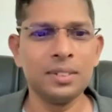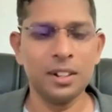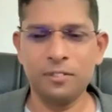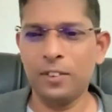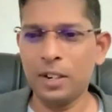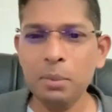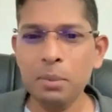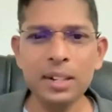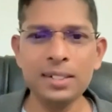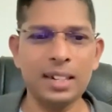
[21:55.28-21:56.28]
If
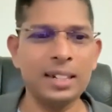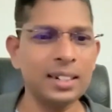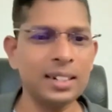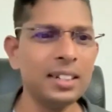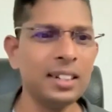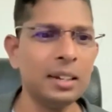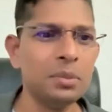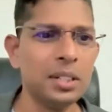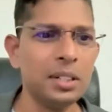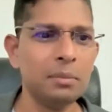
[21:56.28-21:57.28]
anybody is attending
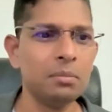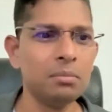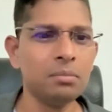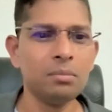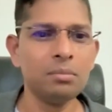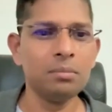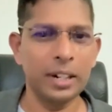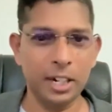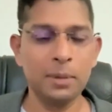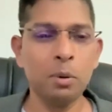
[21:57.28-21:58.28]
MCM,
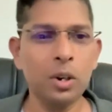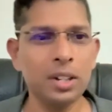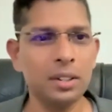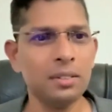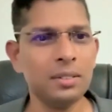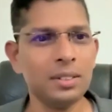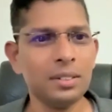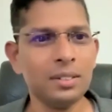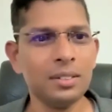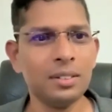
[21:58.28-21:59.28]
a dead body
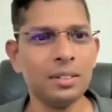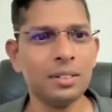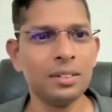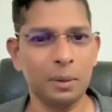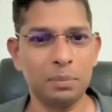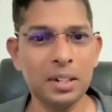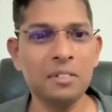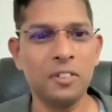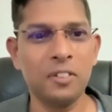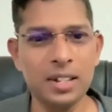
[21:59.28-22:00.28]
kept in
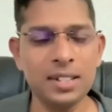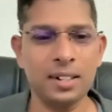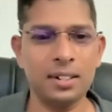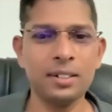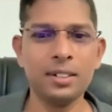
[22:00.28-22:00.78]
the freezer,